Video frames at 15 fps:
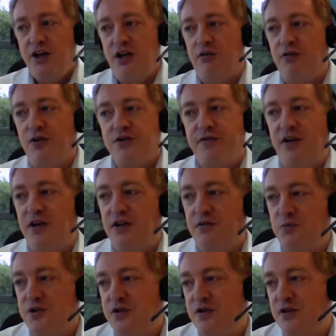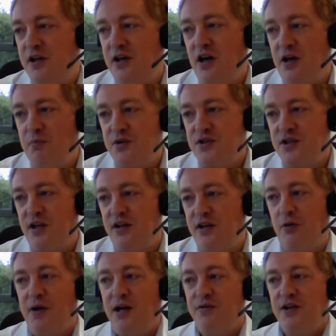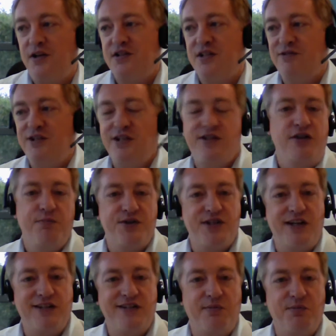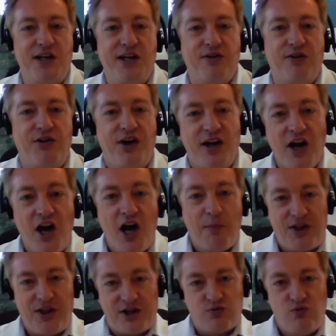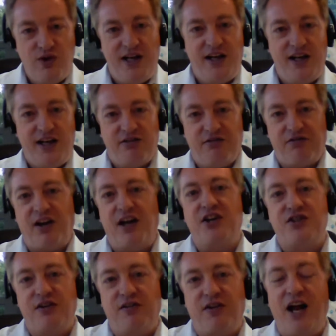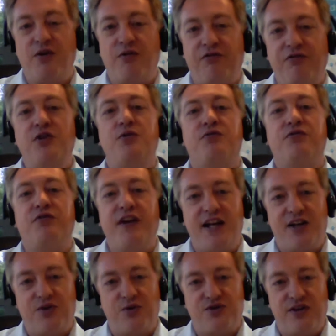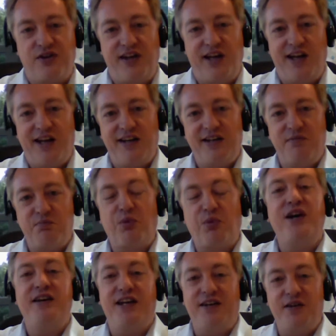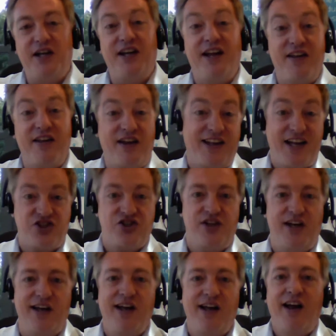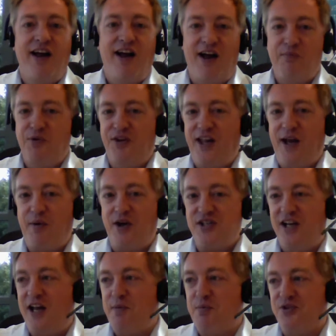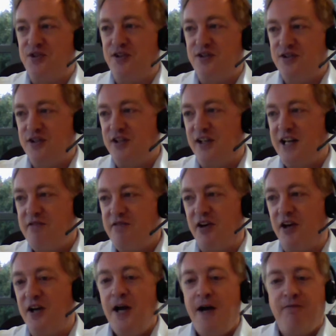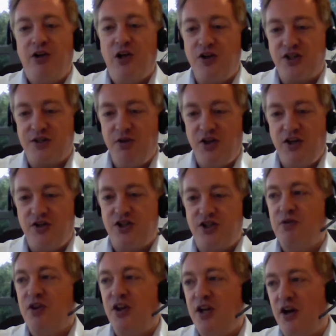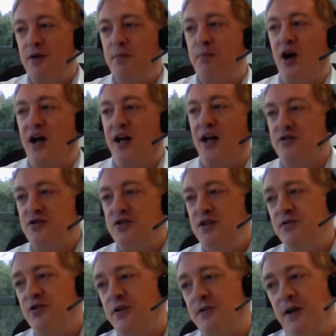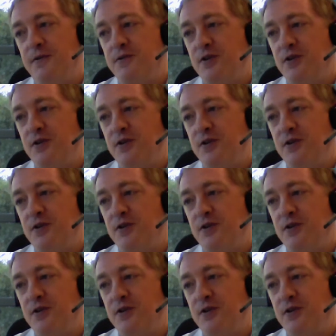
Volkswagen was 39% up, Audi 72% up year on year. But that's really a reflection of how few vehicles that they had in last year that they were actually able to deliver. If you look at some of the other brands, you've got